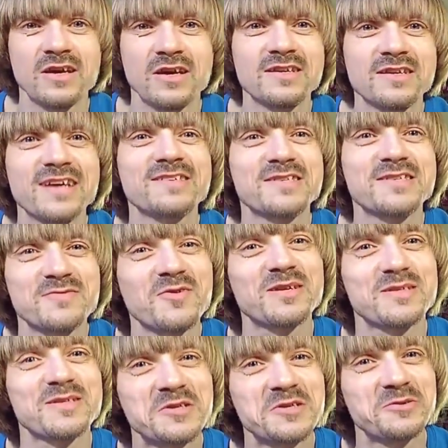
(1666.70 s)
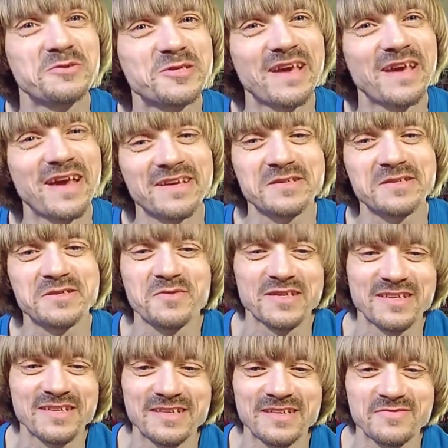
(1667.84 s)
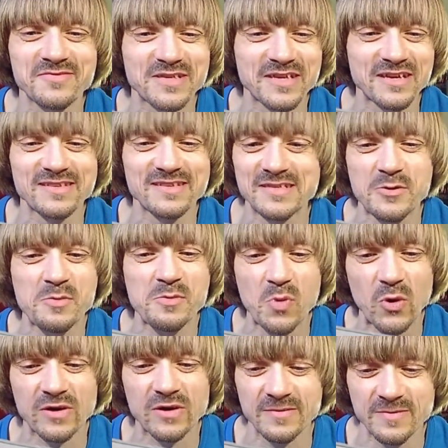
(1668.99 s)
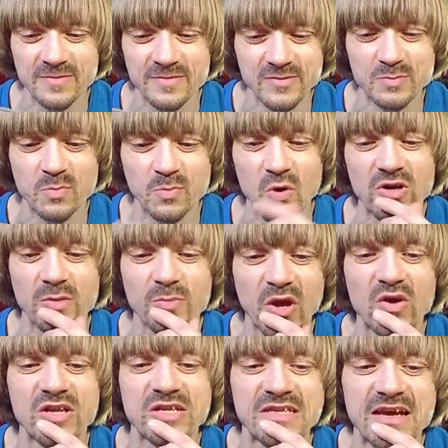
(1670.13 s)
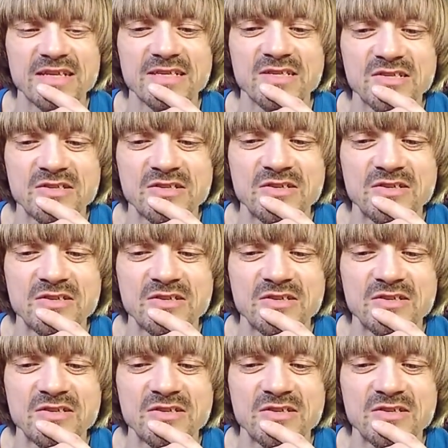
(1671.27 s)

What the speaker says: Tennis was huge in the 80s, wasn't it? That was like so important. It was important to be good at tennis.